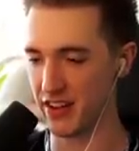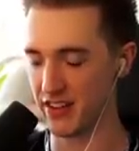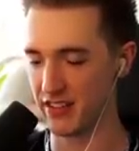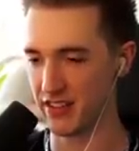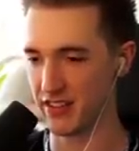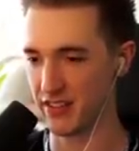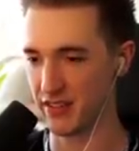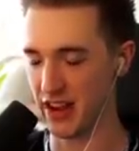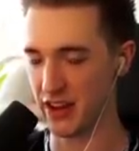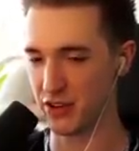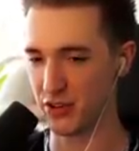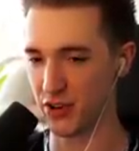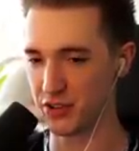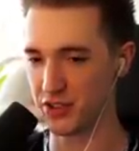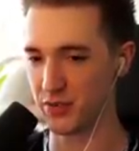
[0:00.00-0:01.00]
I
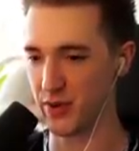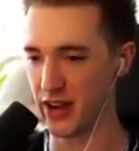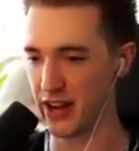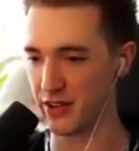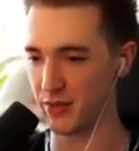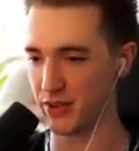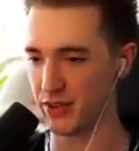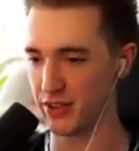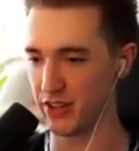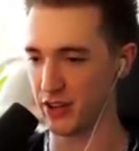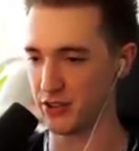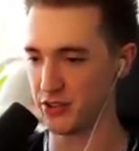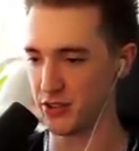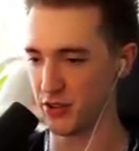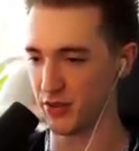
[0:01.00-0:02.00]
crossed them when I when
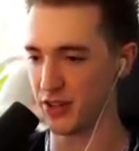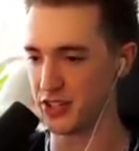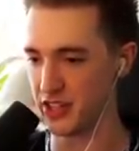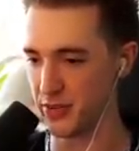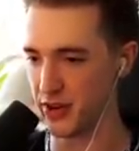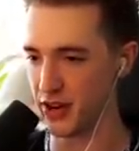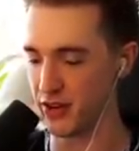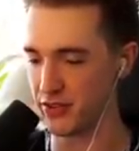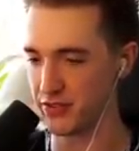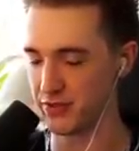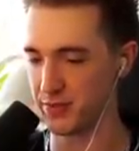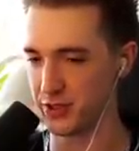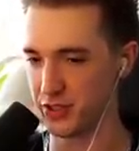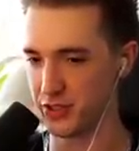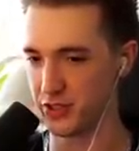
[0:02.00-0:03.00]
the O two originally went
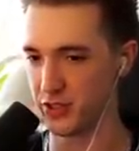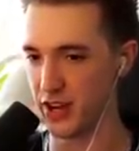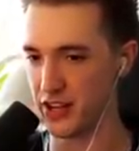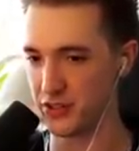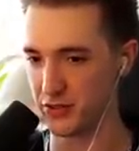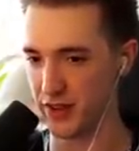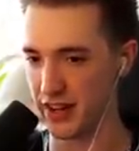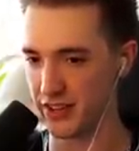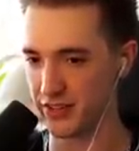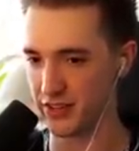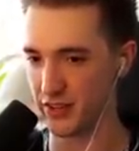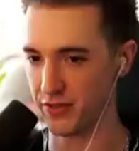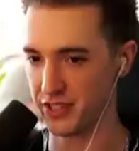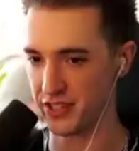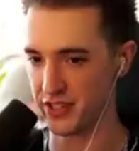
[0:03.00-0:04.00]
off because you guys all
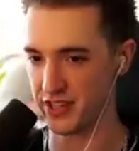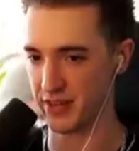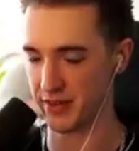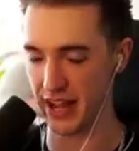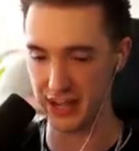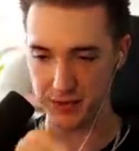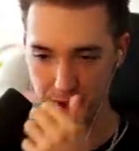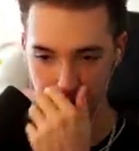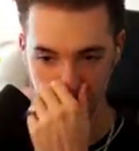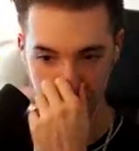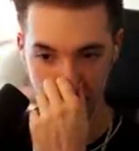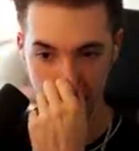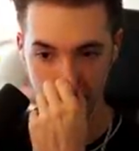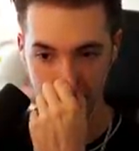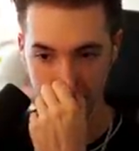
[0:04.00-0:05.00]
ran obviously to the same gas
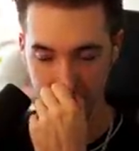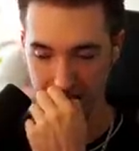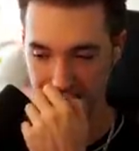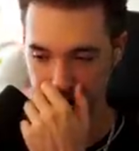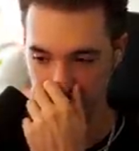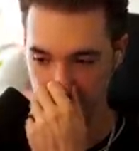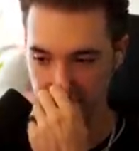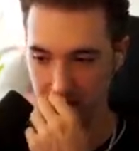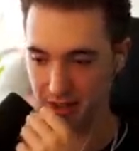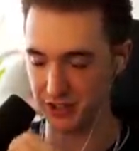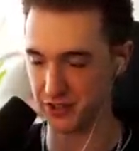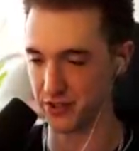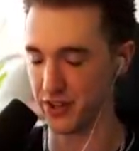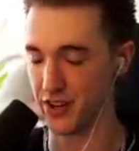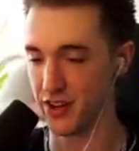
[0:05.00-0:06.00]
mask bit, but that's the only time
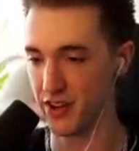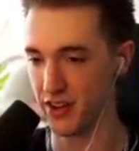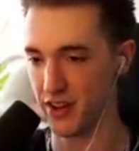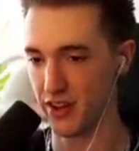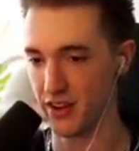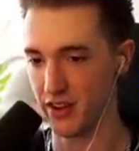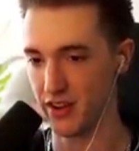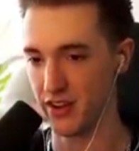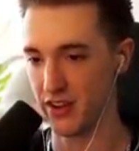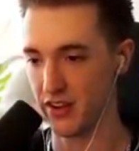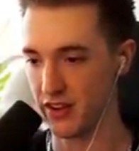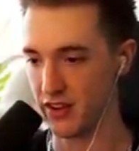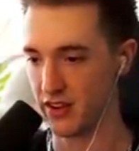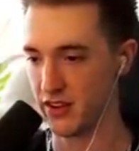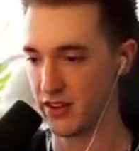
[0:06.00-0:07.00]
I saw you. I
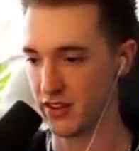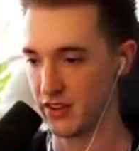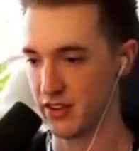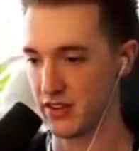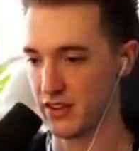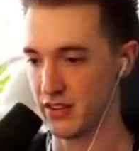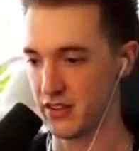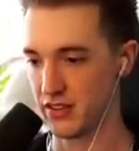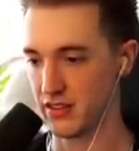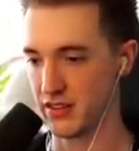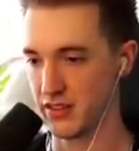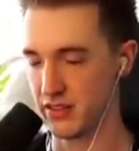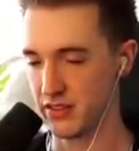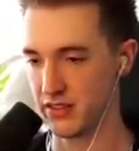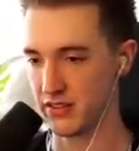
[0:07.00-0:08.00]
remember this game.